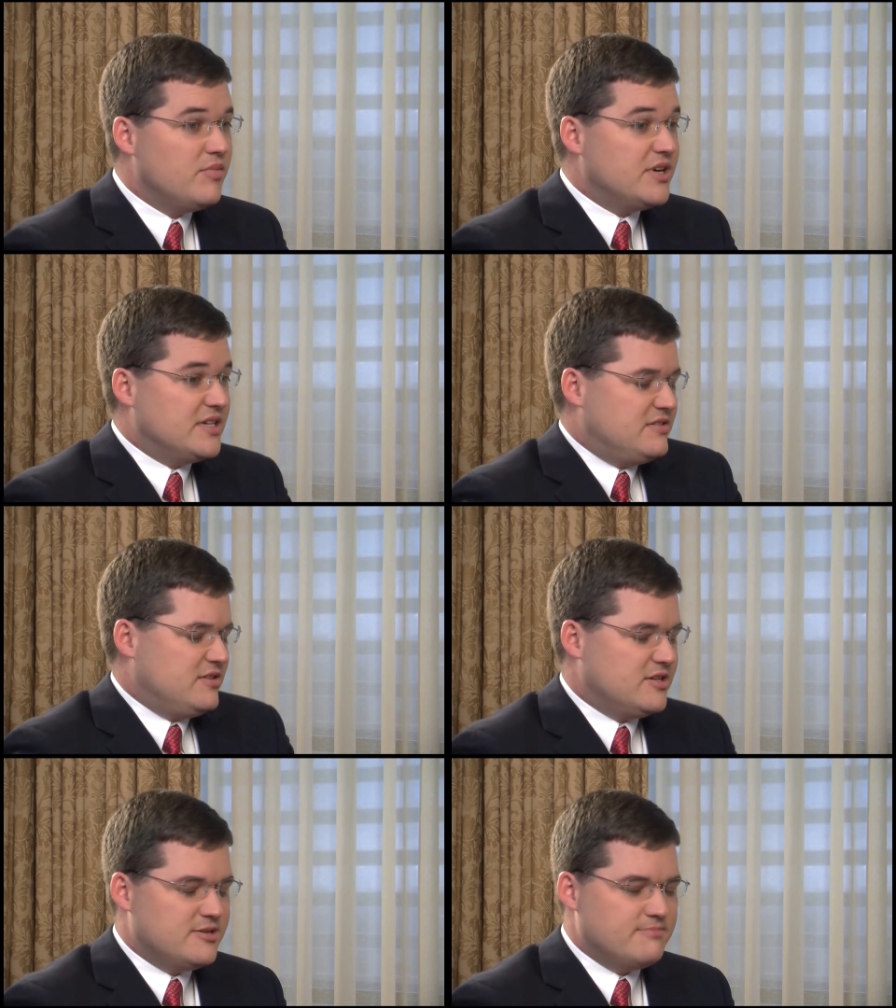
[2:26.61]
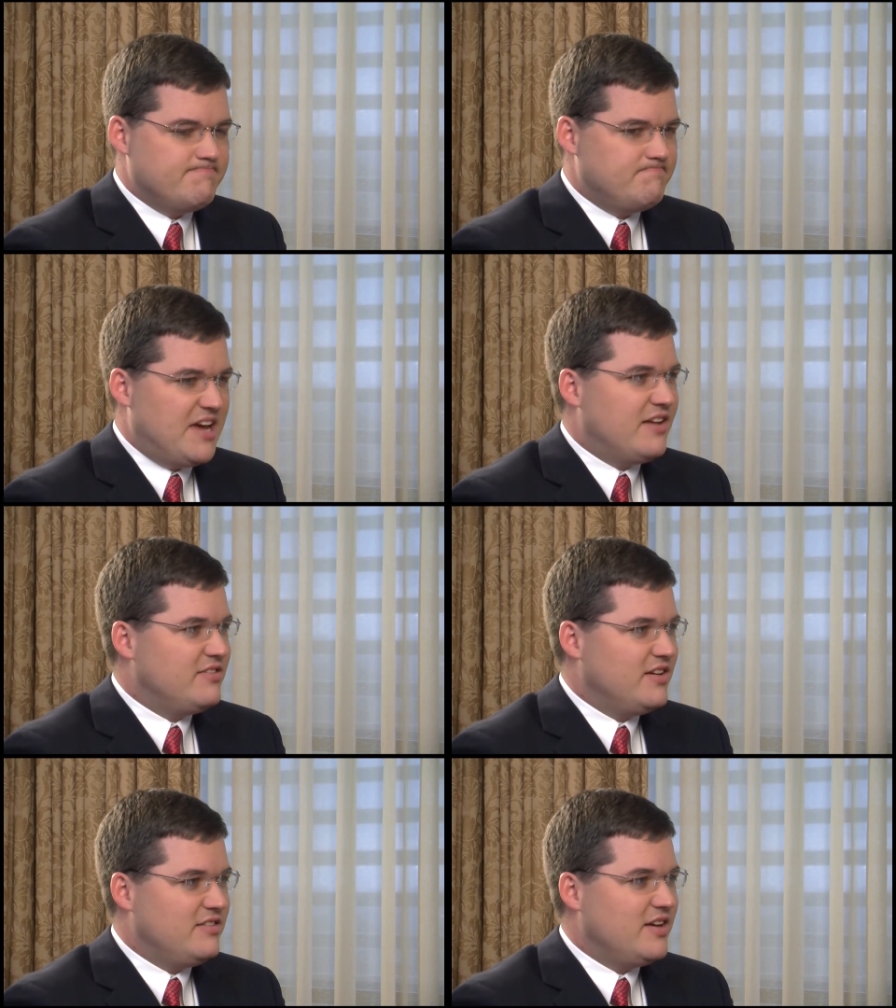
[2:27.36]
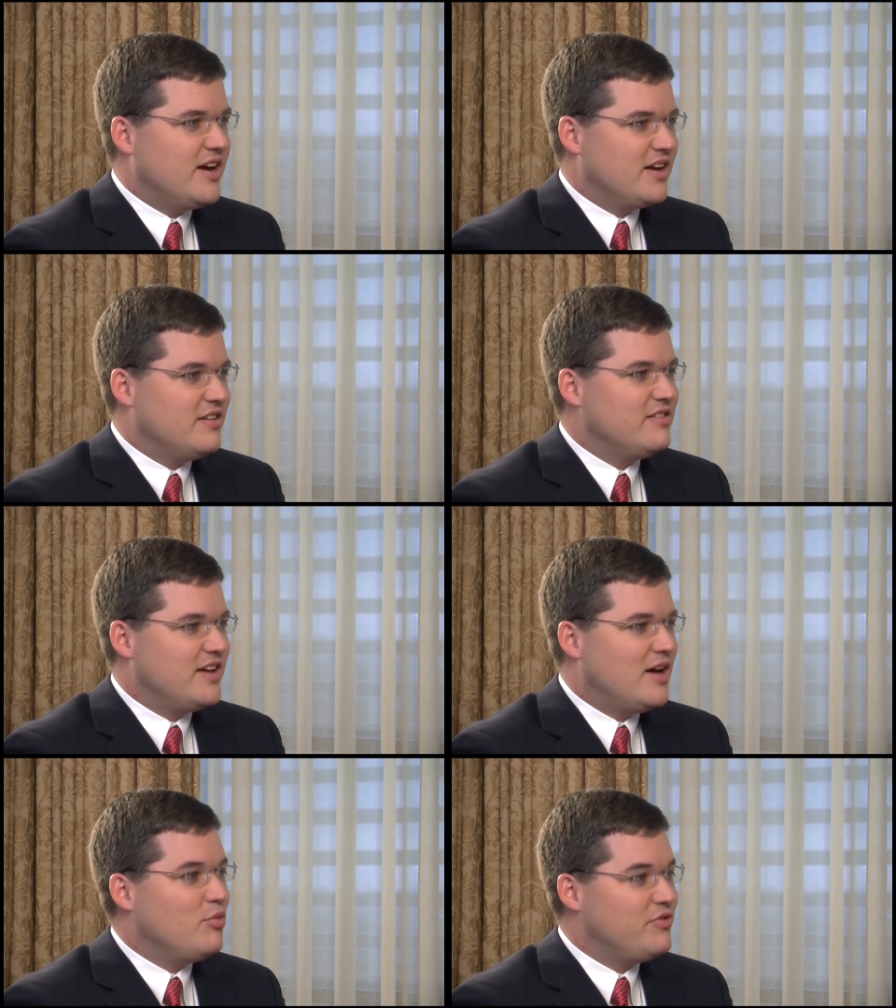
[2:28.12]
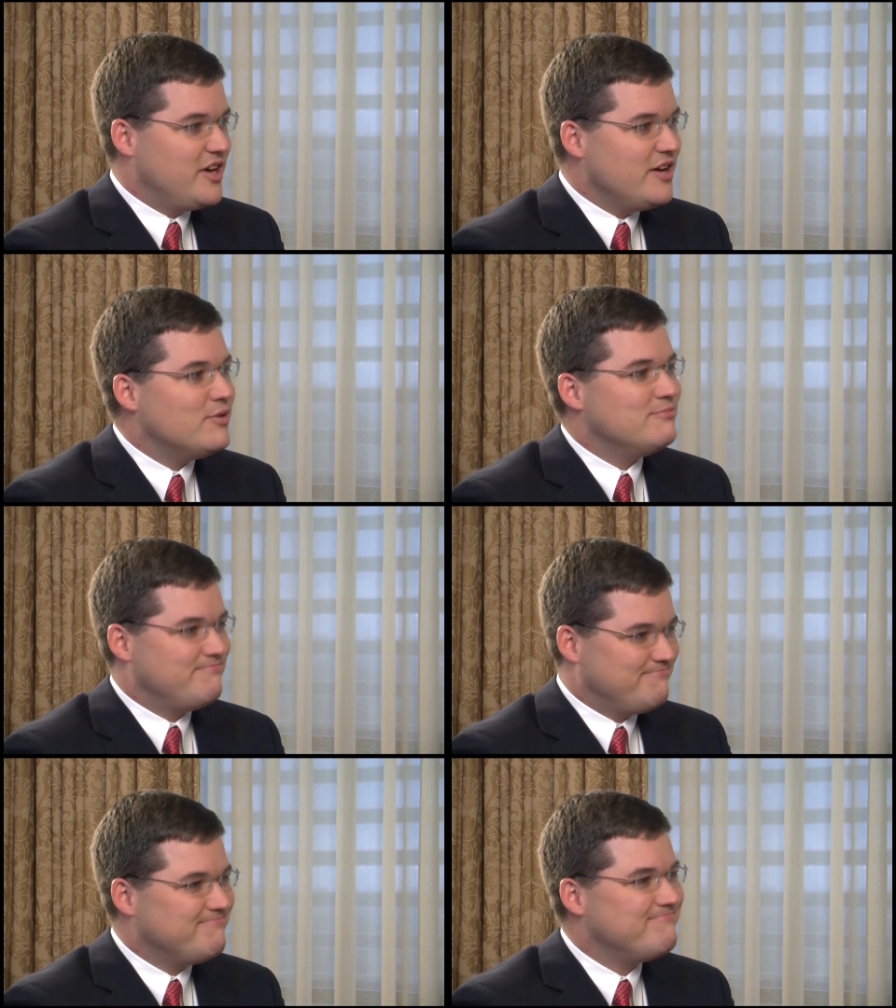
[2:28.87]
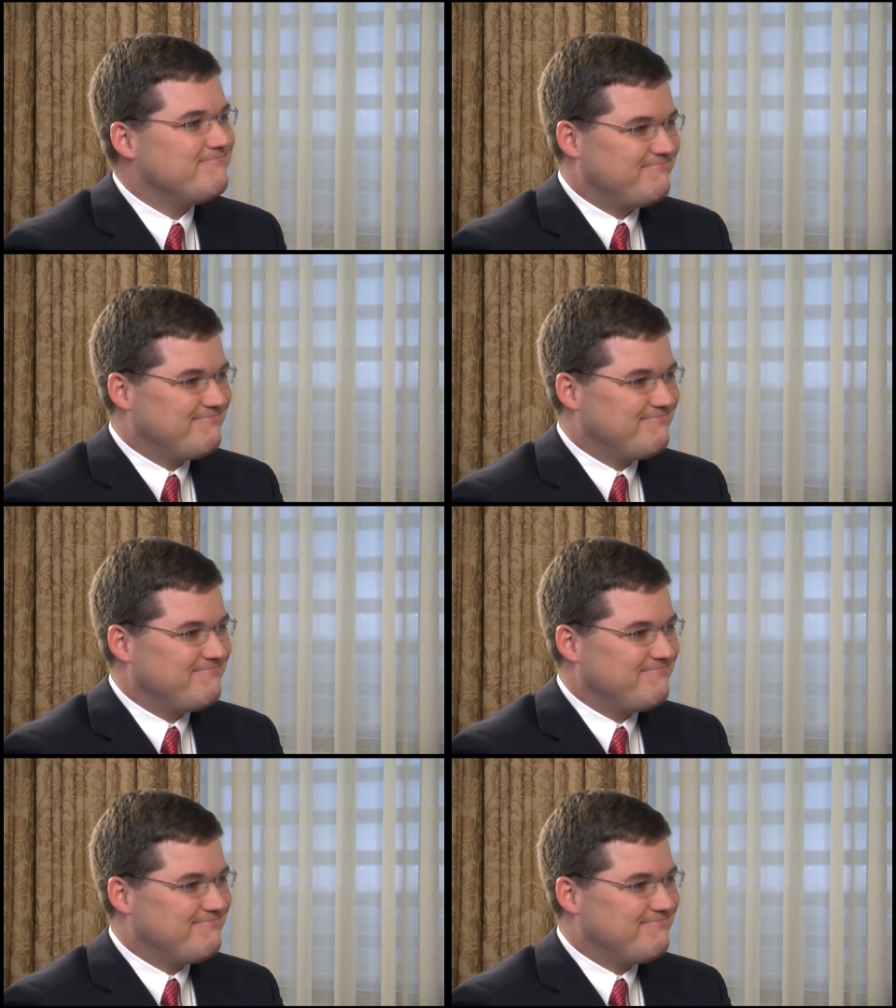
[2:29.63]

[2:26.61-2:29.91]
But um, as they say, I guess time will tell. Mm -hmm.